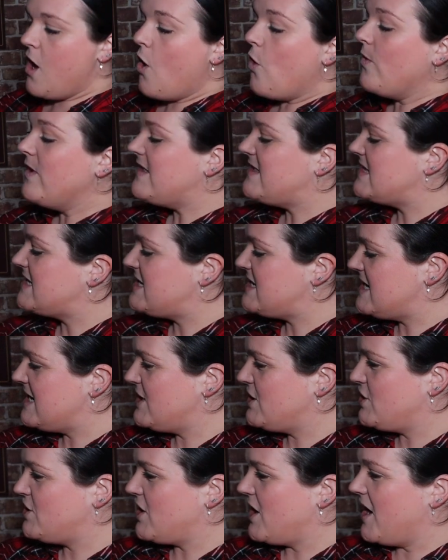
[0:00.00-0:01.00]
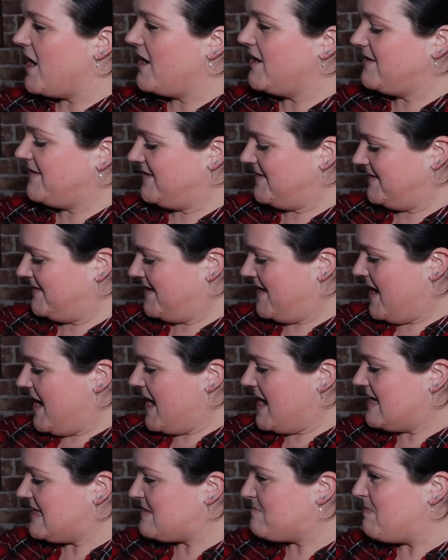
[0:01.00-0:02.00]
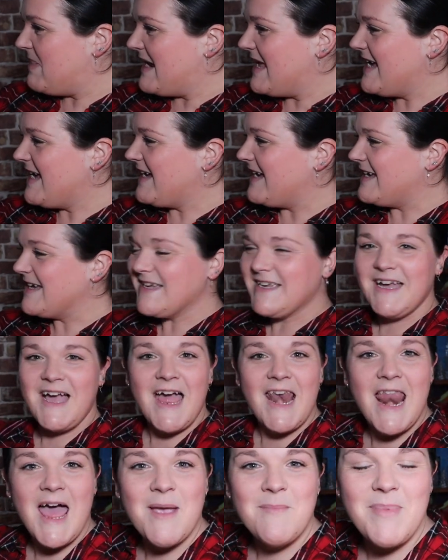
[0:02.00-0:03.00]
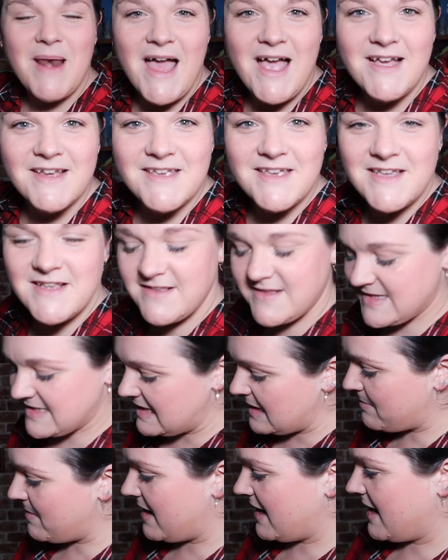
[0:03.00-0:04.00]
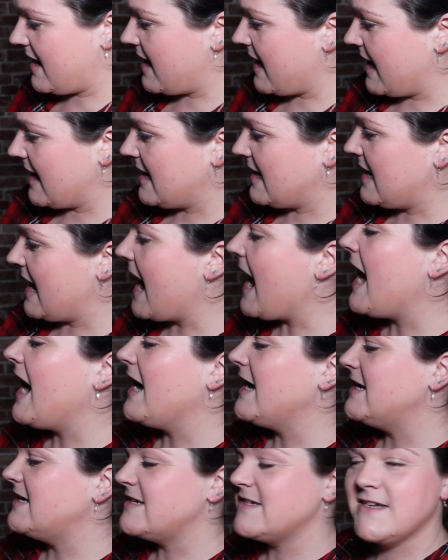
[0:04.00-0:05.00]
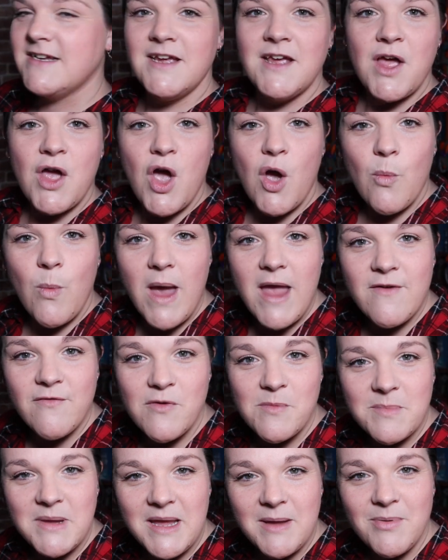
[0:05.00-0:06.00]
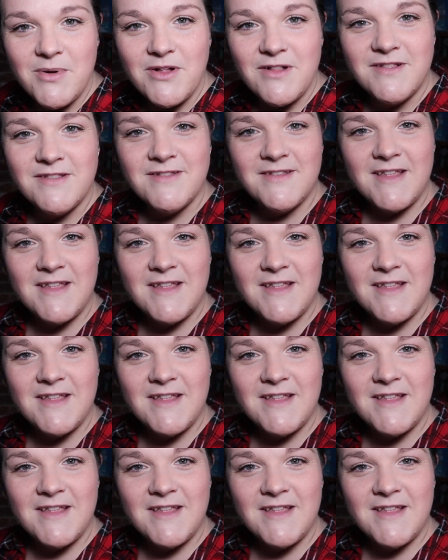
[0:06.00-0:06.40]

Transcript: Oh, it's a t-shirt. It's black. I like black. It's slimming and I can hide away from people.